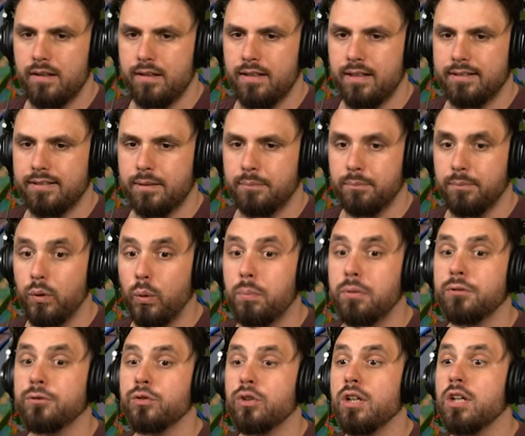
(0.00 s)
Got some
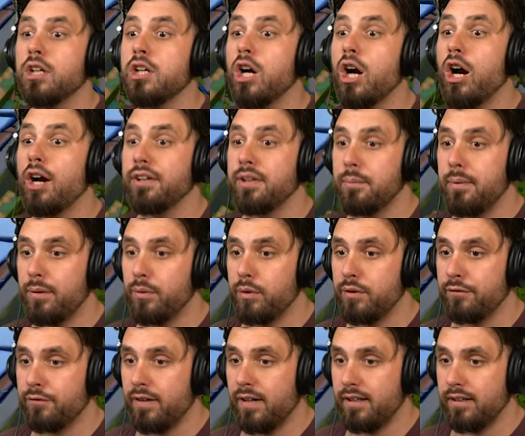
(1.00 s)
blueprints for a garden bed. We
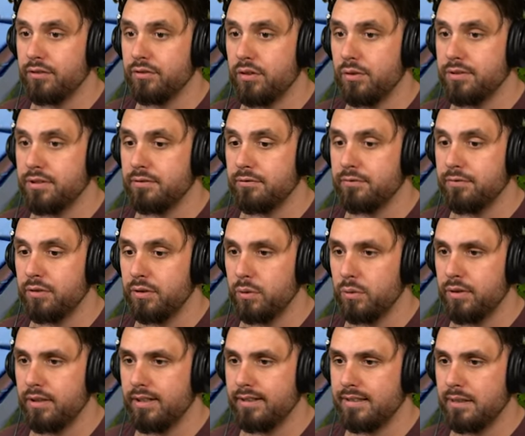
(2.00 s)
can finally grow some
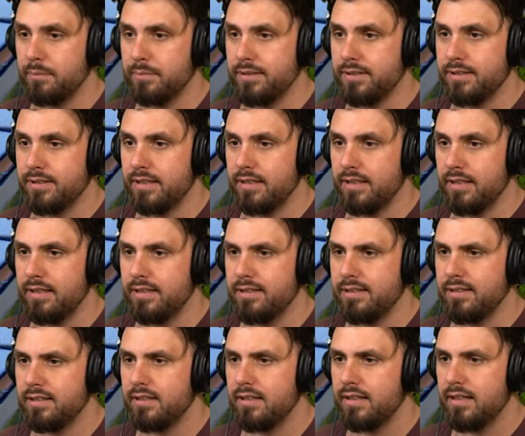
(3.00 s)
food. Got some
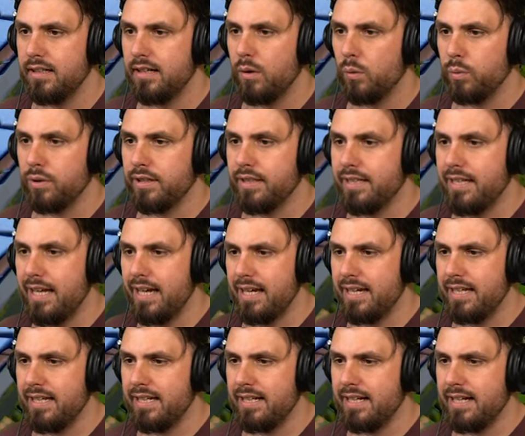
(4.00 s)
seeds. We're
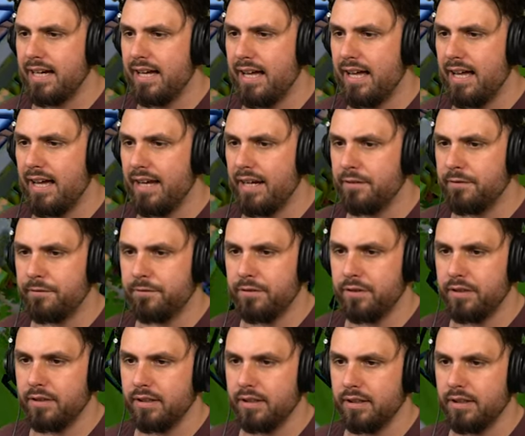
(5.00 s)
getting kind of
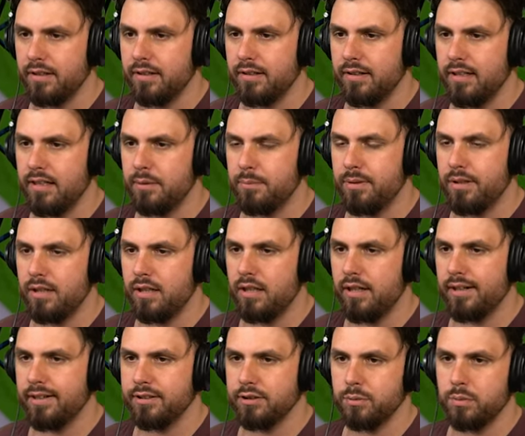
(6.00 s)
full here. I'll be
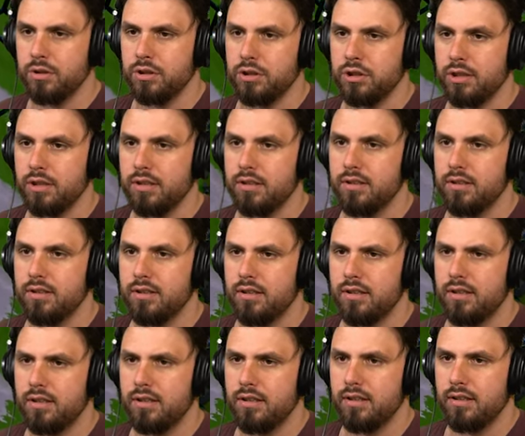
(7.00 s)
honest with you.
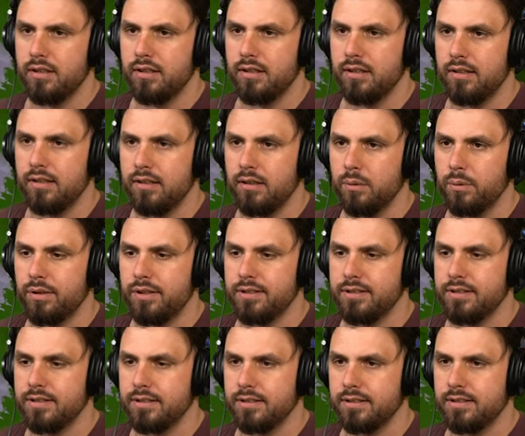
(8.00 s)
Uh, what
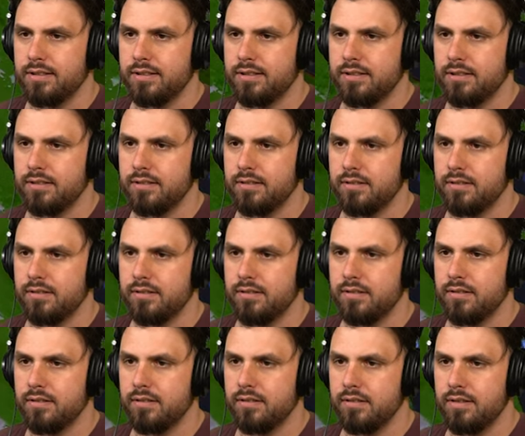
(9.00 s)
is this?
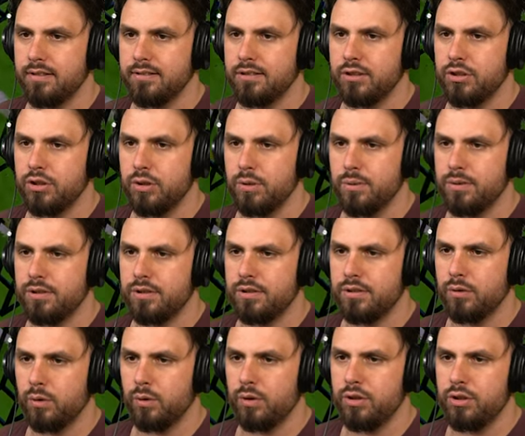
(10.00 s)
Is it juice?
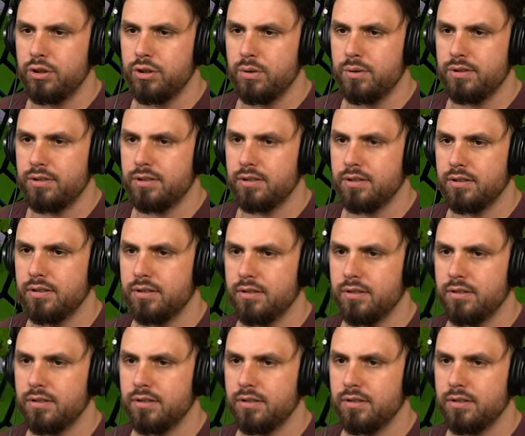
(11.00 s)
Orange juice?